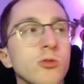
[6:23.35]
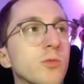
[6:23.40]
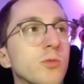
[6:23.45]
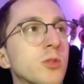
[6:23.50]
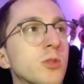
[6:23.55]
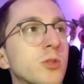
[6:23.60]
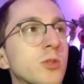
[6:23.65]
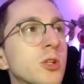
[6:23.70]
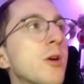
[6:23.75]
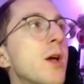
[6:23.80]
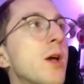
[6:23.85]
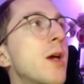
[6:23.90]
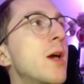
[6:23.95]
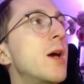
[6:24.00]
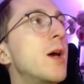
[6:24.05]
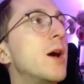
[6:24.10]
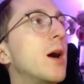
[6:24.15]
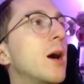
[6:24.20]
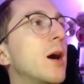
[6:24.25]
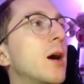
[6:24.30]
So
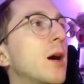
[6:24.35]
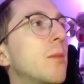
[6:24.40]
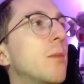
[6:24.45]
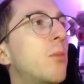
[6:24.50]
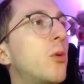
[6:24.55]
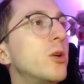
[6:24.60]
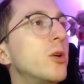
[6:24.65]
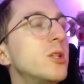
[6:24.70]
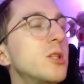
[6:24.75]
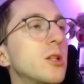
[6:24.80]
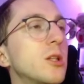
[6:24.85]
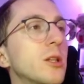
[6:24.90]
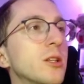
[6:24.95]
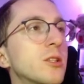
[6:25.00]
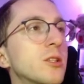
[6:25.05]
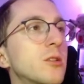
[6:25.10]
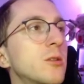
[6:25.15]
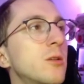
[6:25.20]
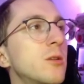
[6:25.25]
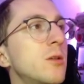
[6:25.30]
Poison
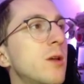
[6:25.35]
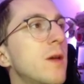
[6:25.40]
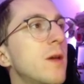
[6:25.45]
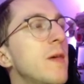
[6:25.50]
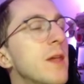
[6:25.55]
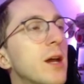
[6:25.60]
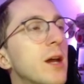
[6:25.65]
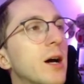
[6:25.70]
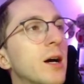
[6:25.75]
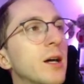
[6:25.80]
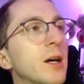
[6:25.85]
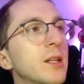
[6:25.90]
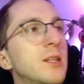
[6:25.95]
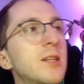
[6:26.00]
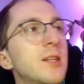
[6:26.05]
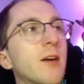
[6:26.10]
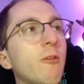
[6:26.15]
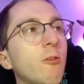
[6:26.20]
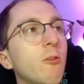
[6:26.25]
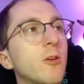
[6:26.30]
Lizard
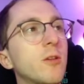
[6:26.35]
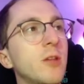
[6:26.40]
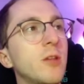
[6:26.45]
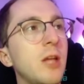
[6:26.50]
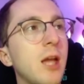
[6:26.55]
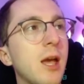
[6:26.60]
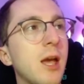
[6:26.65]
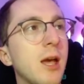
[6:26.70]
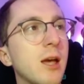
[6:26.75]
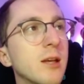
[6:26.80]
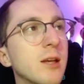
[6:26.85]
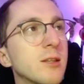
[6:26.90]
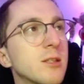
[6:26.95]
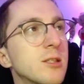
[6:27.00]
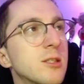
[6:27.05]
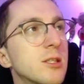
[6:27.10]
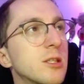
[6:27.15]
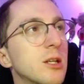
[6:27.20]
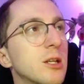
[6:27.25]
definitely has